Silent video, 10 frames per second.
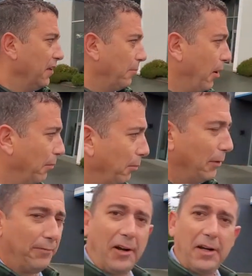They're
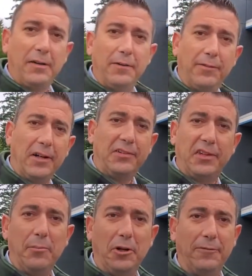probably very, very
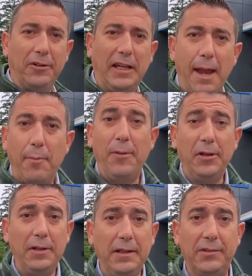similar for
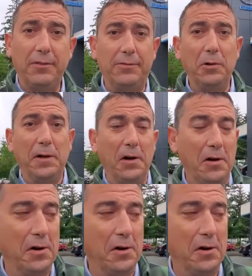capabilities of going on